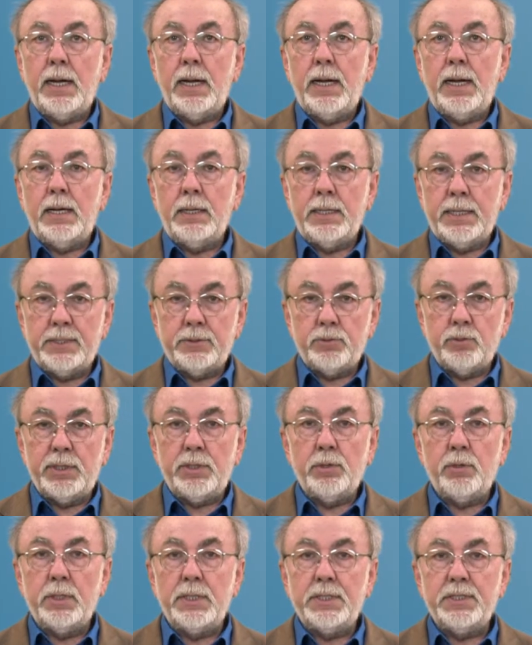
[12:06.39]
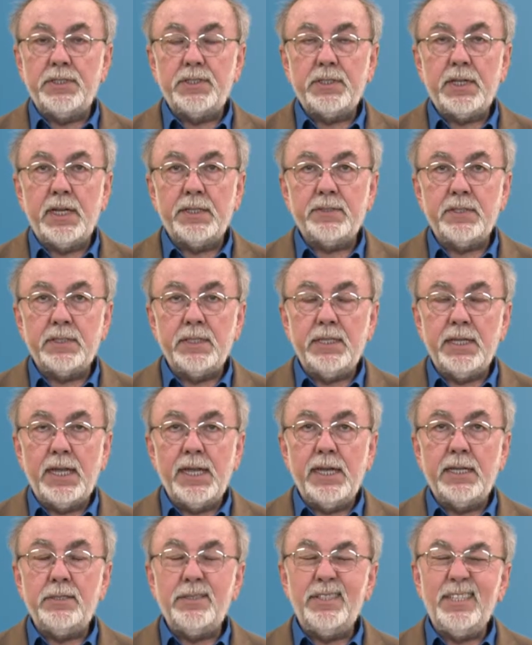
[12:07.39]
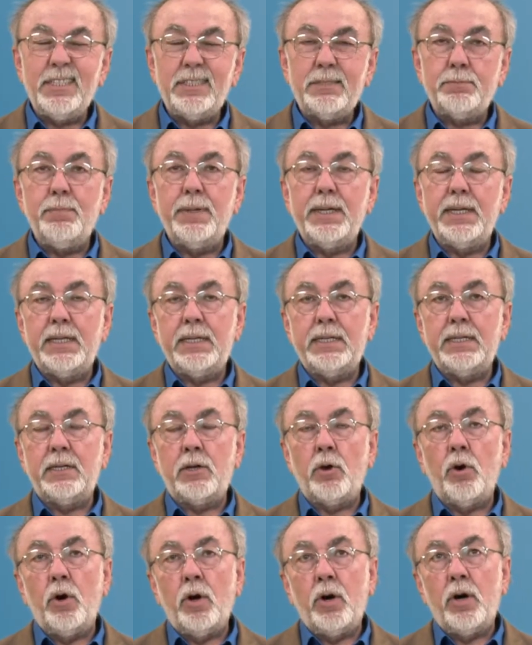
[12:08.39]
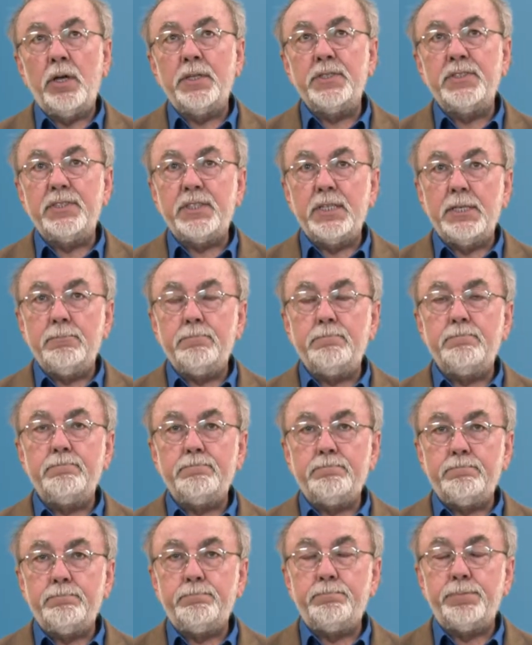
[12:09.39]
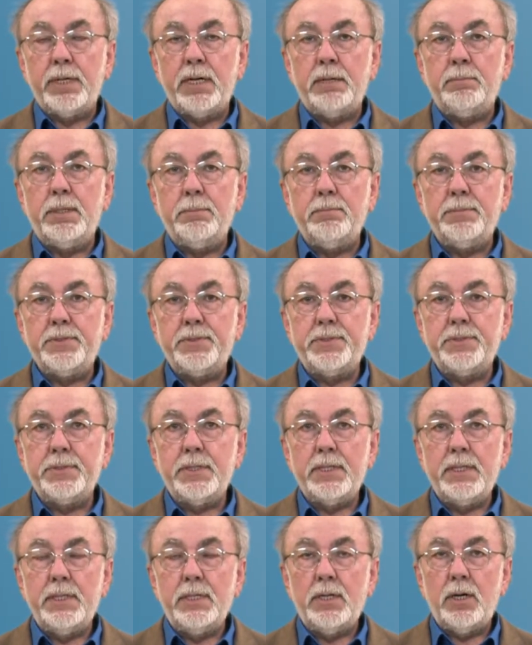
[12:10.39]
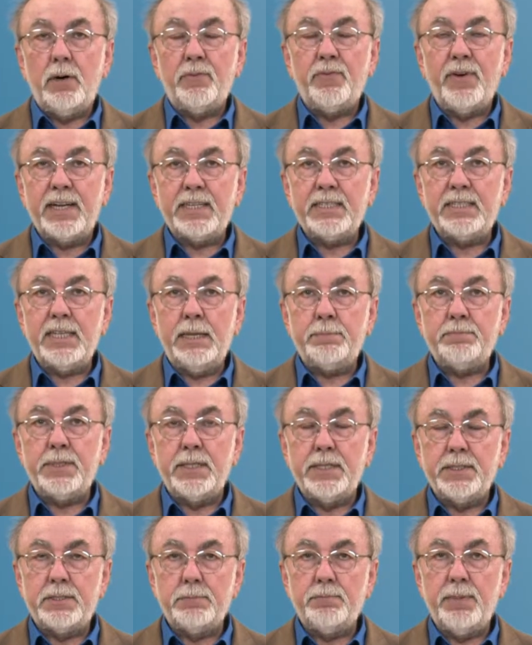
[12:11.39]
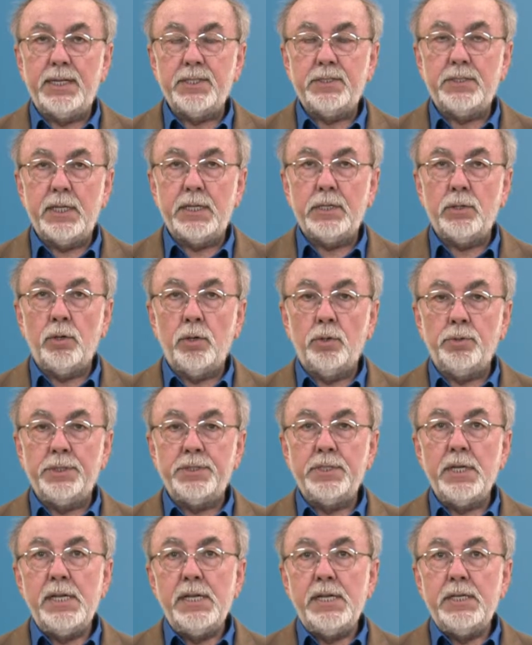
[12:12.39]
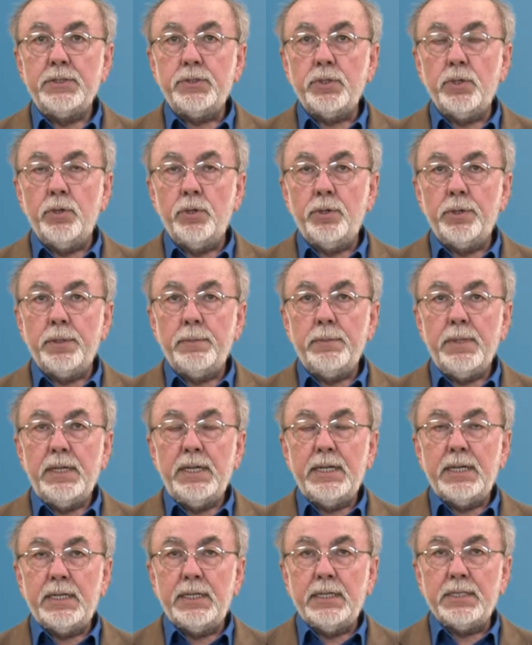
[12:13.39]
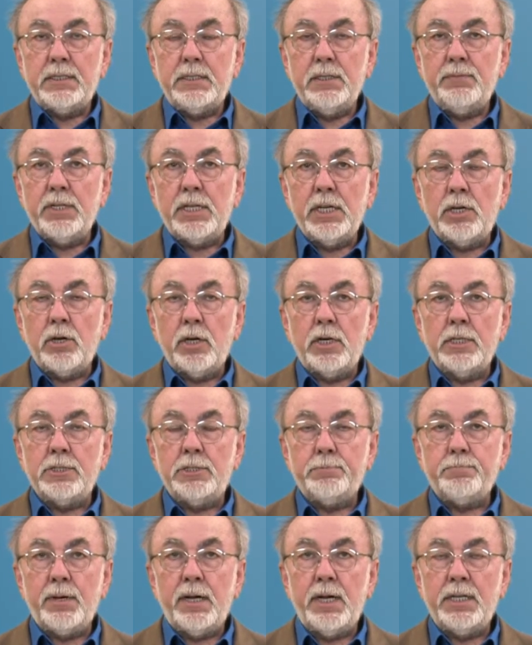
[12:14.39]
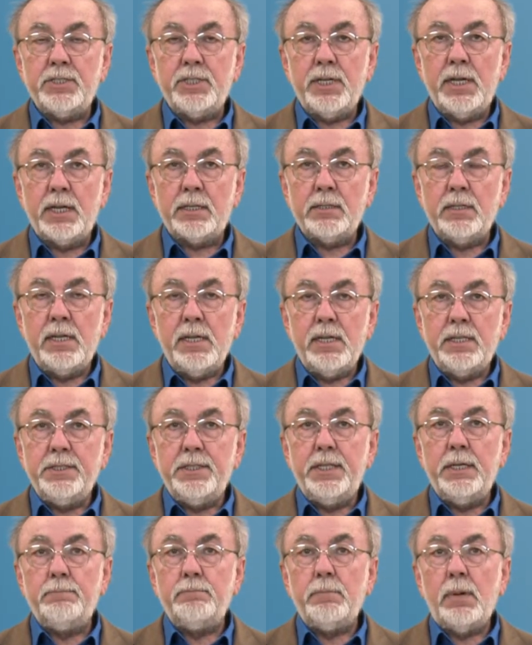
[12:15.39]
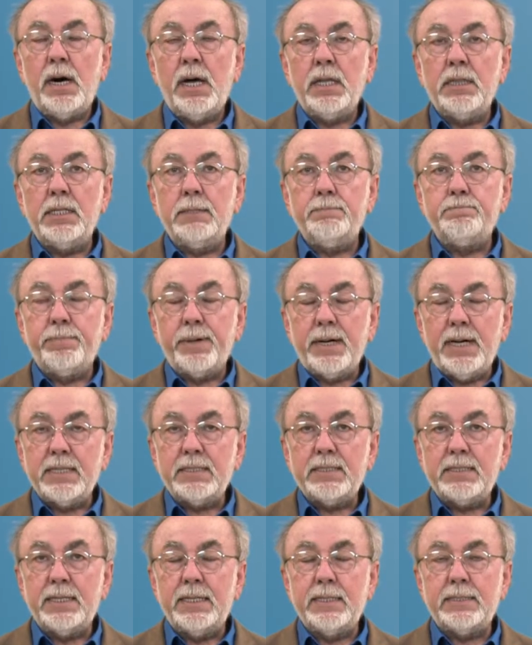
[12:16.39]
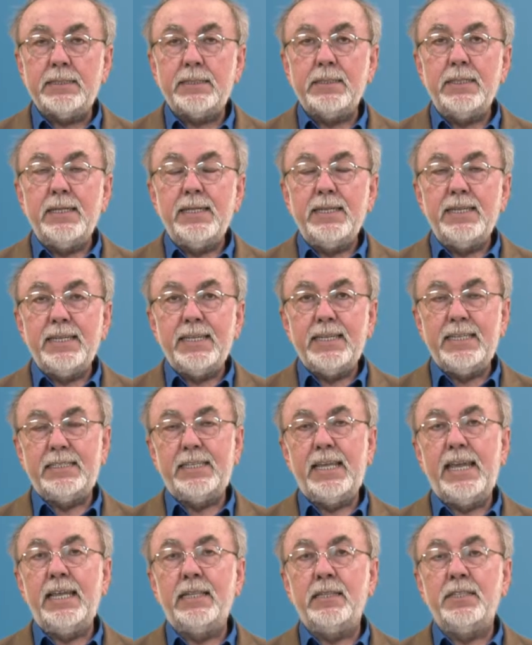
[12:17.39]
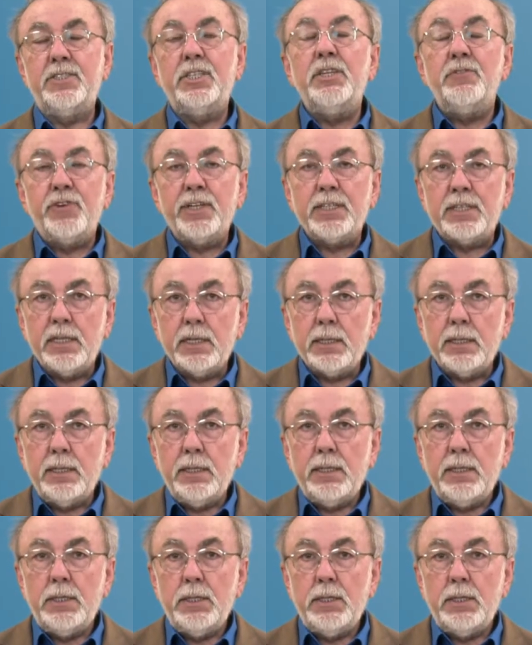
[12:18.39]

As we are going to discuss at the end, this may cause some problems of acceptance by stakeholders. So in a civic ecology project, the modeling process is handled differently.